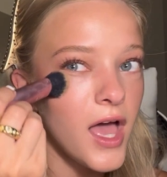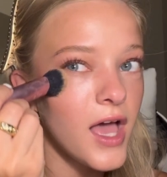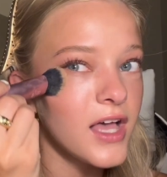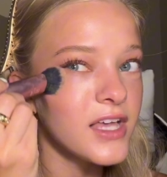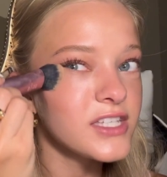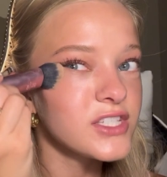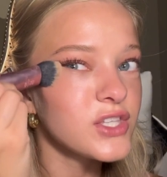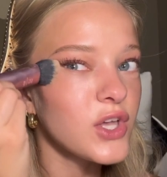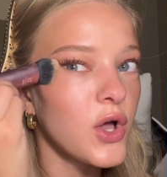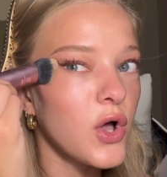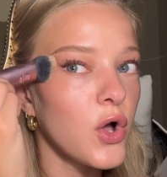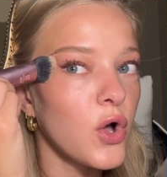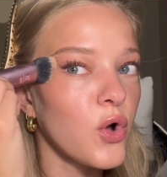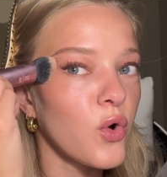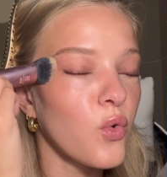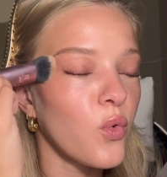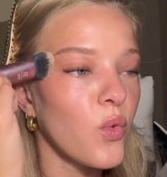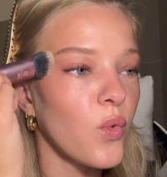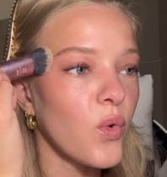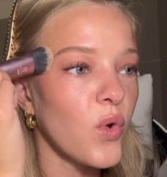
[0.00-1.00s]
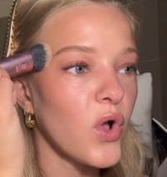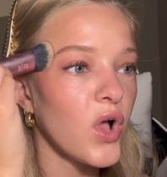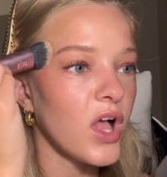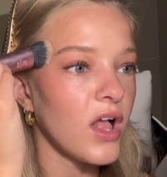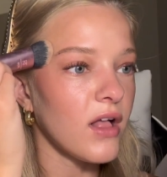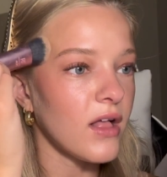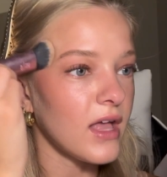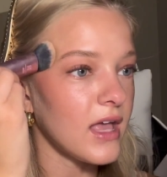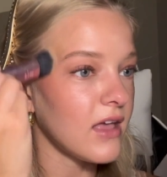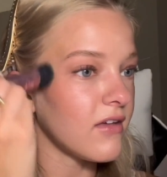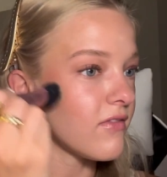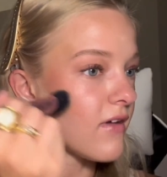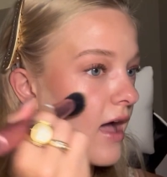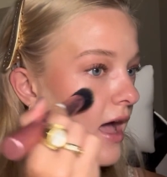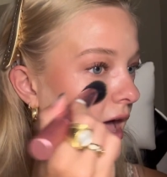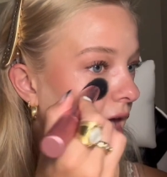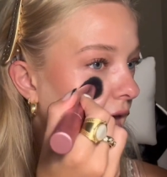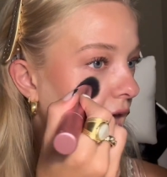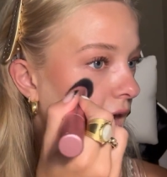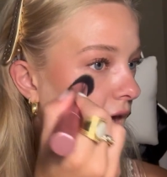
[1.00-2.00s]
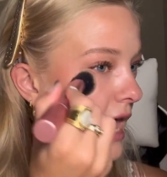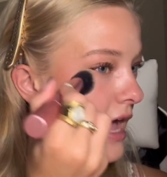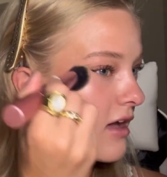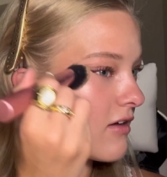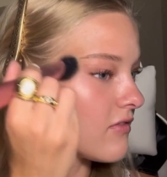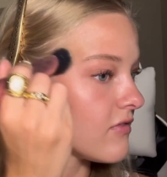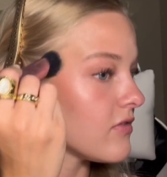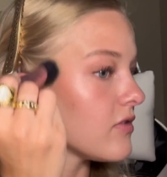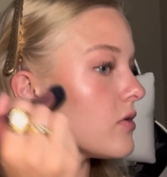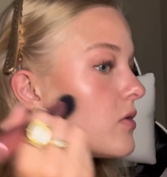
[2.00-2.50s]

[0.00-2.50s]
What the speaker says: So if I have